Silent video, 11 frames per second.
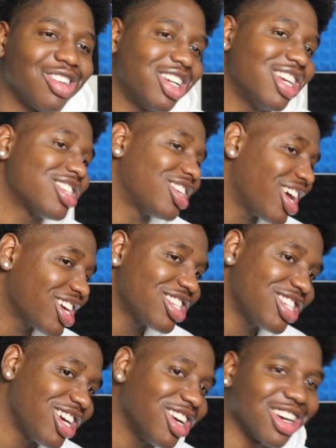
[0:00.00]
on this
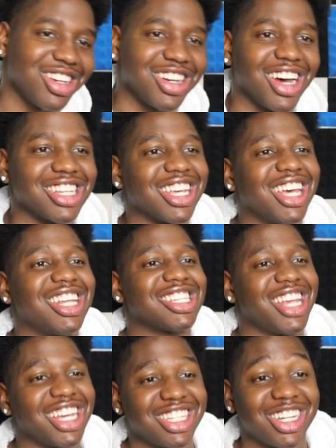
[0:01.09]
next tier. You know what I'm saying? This
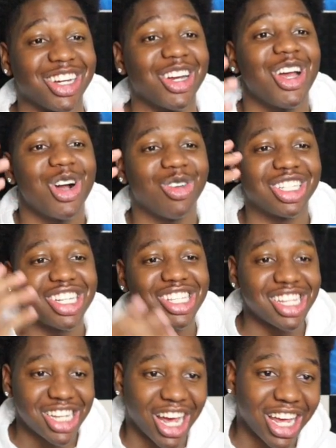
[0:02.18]
next tier, which is
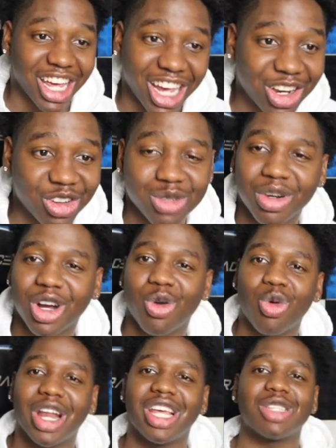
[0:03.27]
the tight handles, bro.
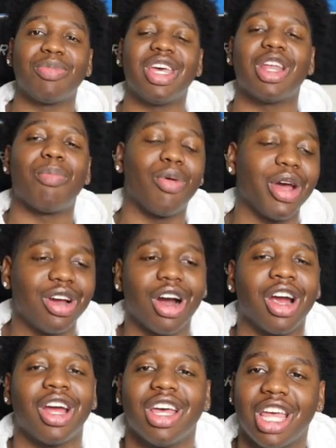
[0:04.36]
What is being a point
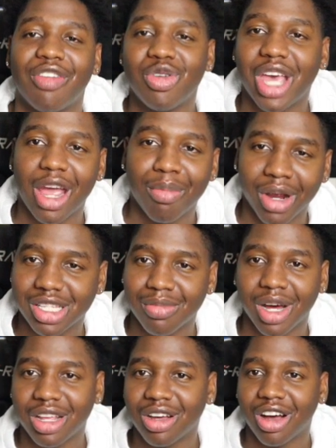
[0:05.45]
guard if you can't break
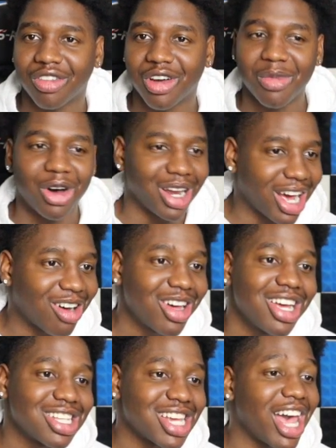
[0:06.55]
somebody off? Come on now.
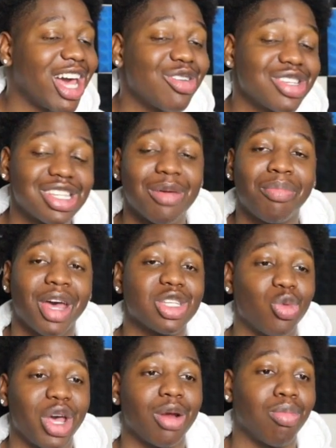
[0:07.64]
Tight handles is the best
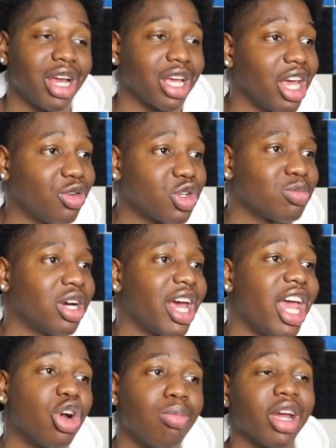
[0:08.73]
way to break ankles, bro.
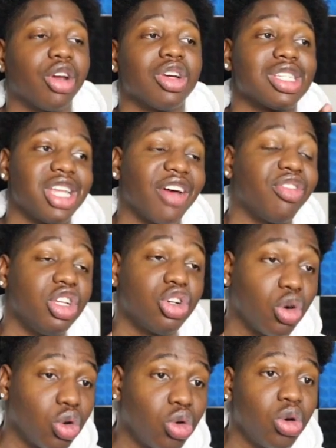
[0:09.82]
Ankle breaker is definitely
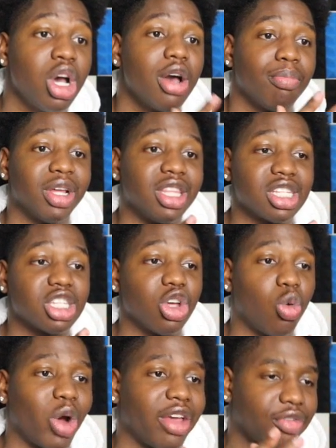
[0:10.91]
cool, but this is the
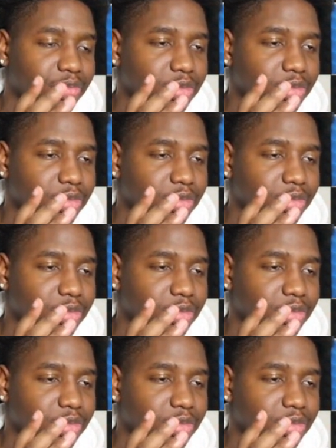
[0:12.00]
way